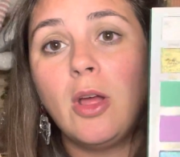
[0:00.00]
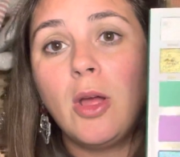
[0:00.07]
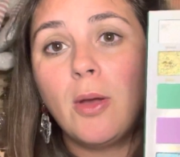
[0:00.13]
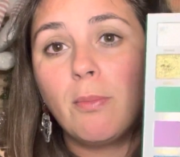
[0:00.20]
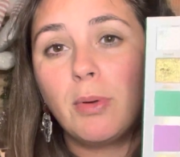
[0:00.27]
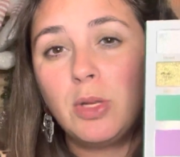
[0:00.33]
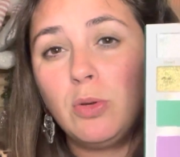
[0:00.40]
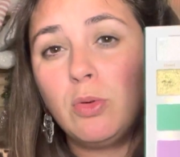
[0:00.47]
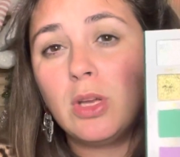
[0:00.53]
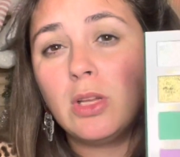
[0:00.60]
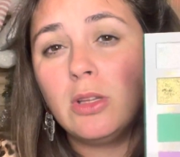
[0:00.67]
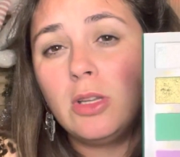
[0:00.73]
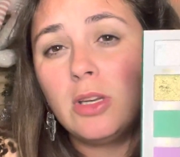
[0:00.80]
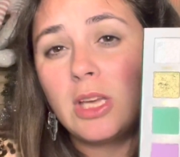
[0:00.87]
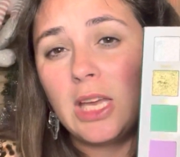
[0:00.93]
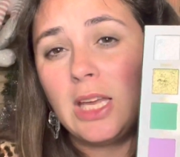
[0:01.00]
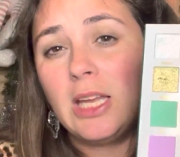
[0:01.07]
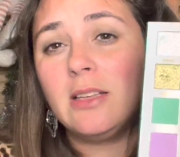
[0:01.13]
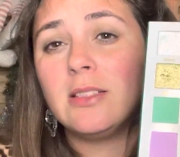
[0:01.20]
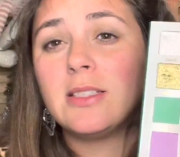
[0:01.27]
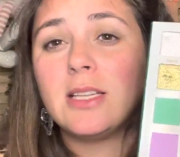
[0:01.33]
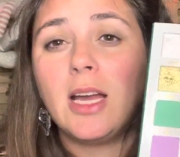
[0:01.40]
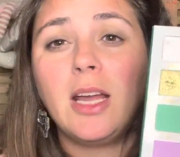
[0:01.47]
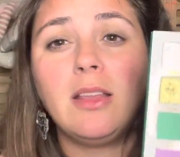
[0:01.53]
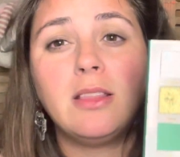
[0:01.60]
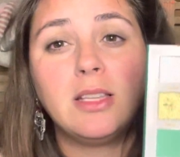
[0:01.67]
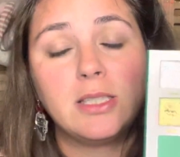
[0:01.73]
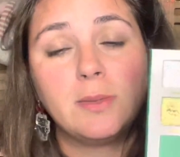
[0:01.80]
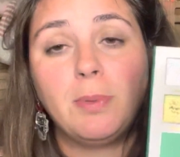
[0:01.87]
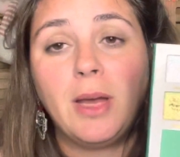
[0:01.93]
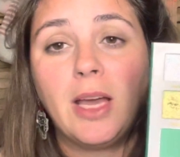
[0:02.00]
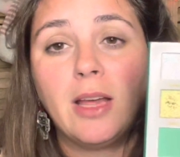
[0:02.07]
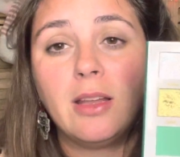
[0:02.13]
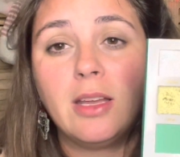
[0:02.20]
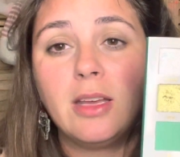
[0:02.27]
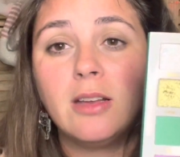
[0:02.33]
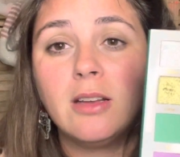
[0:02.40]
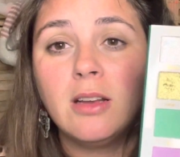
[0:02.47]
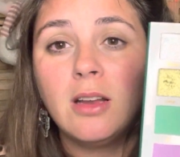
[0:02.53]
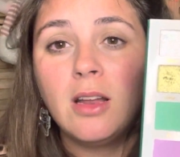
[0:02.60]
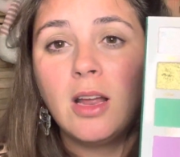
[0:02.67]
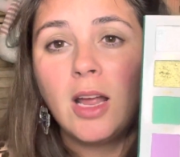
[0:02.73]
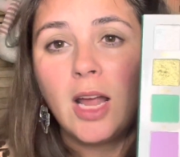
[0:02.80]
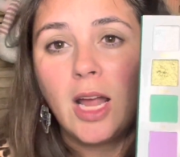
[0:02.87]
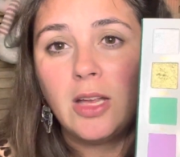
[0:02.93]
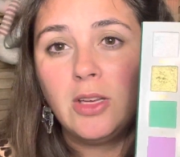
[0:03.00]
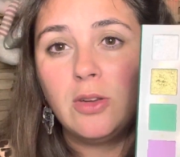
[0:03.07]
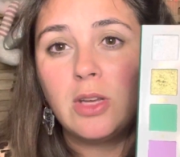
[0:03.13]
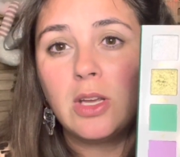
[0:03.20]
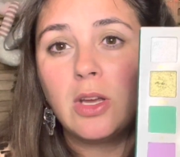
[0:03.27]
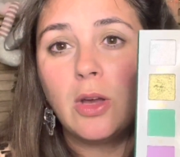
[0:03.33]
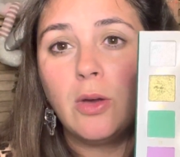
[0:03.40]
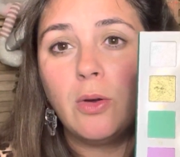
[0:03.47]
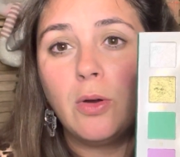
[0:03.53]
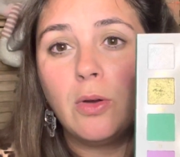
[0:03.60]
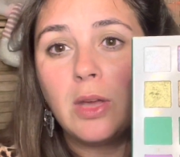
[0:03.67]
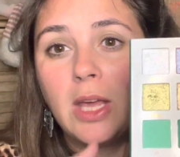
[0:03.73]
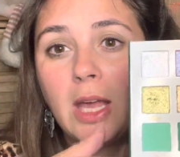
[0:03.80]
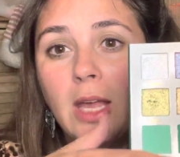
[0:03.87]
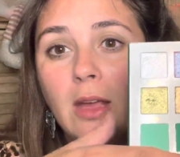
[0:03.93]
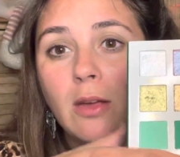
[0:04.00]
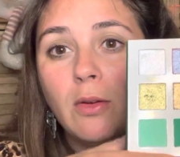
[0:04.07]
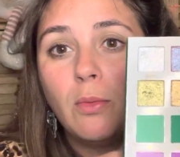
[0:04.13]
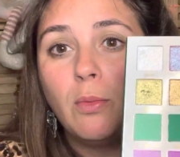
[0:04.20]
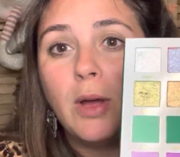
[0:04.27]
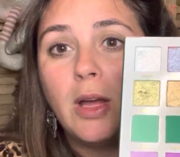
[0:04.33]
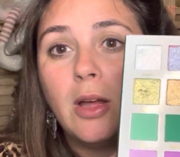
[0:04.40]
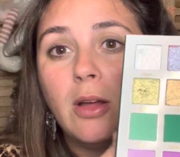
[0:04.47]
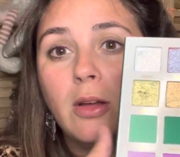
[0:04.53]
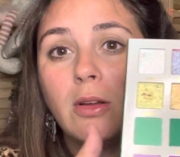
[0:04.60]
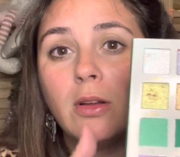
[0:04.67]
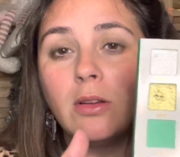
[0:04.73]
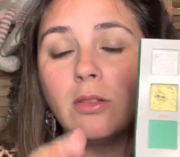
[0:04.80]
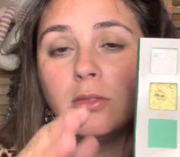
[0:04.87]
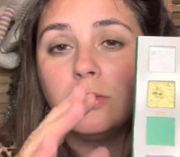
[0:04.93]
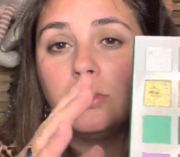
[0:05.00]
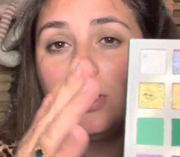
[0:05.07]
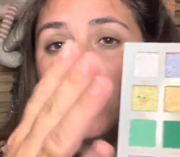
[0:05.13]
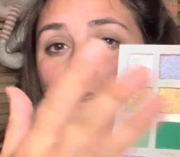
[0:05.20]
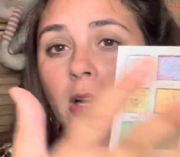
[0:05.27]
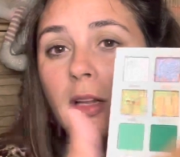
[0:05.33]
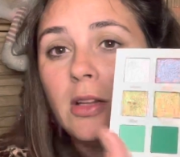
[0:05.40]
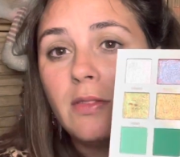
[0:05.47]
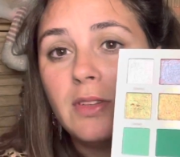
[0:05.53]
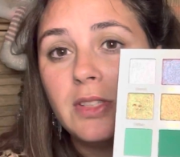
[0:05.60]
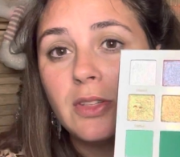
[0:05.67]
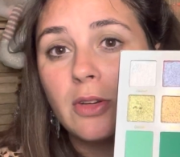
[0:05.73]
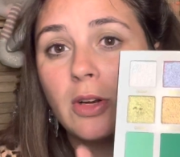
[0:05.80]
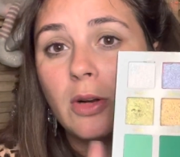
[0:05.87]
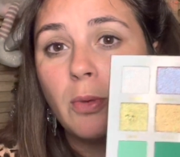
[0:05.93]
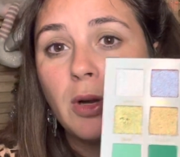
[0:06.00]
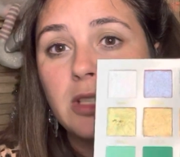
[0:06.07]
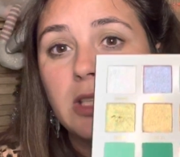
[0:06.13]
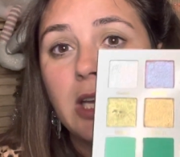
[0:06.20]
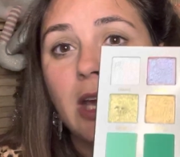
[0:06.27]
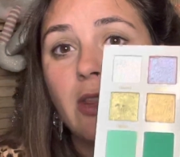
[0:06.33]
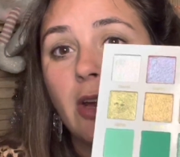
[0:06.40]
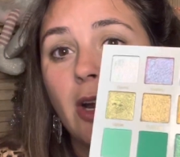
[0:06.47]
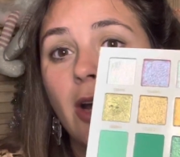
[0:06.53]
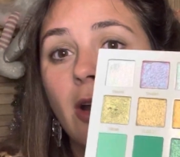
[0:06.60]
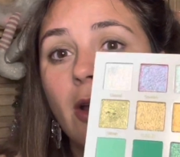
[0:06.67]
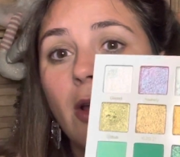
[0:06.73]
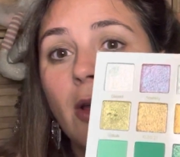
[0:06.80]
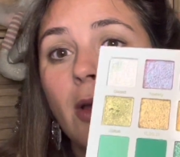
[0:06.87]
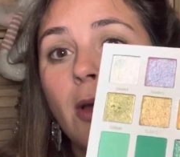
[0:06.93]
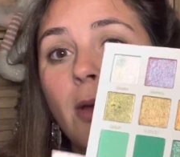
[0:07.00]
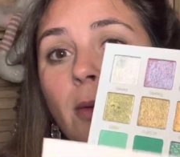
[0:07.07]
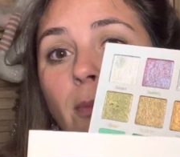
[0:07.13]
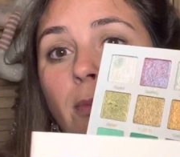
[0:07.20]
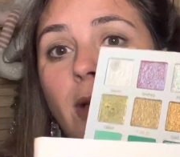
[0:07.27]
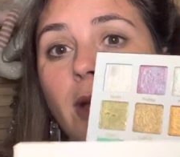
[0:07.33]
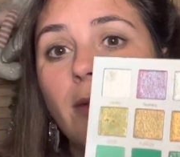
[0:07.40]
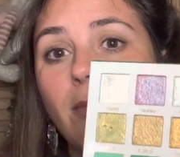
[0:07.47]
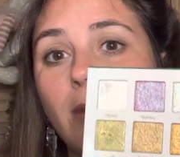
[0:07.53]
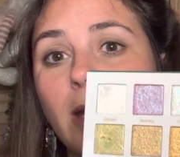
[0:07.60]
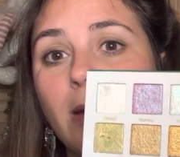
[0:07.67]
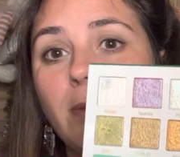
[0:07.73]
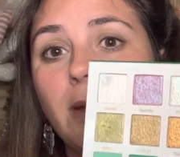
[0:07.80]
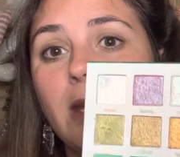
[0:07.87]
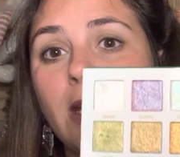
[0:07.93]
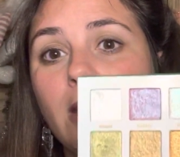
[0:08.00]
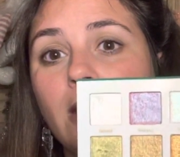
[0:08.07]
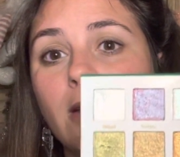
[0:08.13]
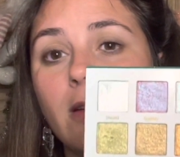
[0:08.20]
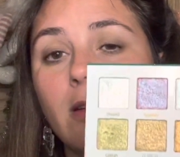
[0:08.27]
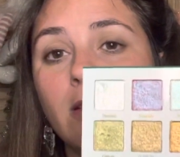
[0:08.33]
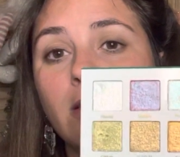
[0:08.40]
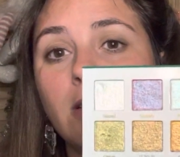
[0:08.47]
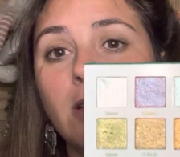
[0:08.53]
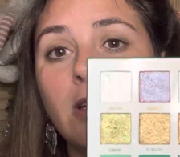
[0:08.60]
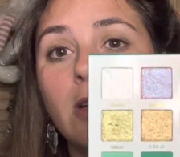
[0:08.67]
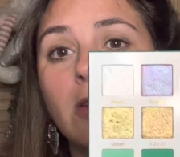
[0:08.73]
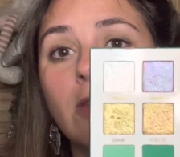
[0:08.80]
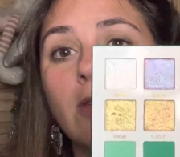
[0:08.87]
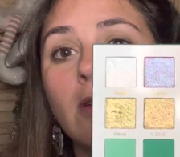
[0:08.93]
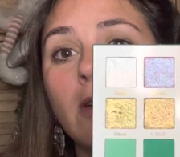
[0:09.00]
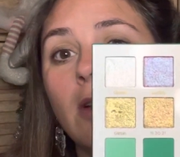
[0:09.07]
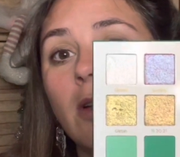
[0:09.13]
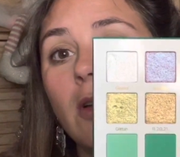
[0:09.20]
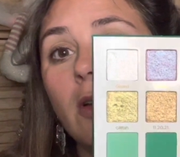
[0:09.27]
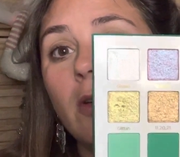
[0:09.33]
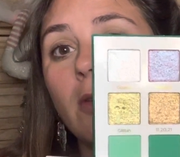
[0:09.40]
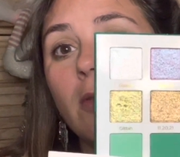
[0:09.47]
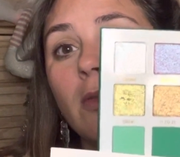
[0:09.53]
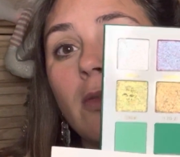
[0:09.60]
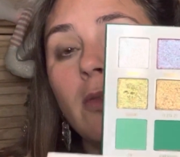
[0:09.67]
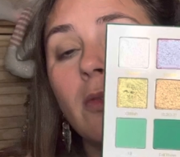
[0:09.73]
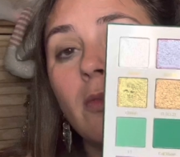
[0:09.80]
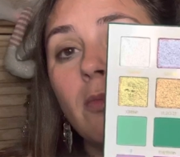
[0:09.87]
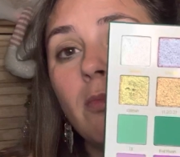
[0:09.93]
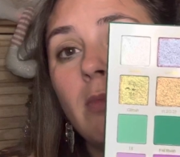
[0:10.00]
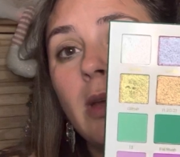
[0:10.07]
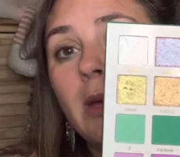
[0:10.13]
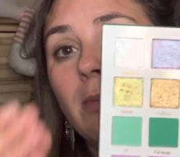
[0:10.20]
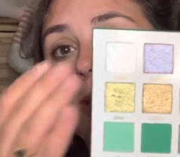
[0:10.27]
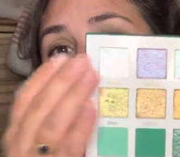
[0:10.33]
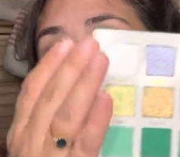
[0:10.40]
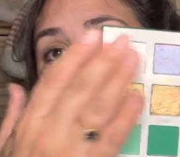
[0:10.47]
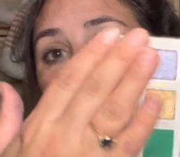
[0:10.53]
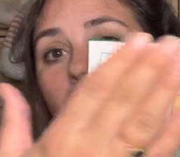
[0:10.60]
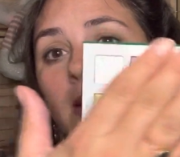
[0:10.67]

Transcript: but you can look inside this palette and you can go, okay, well, not all of these are gonna work together, but maybe, you know, maybe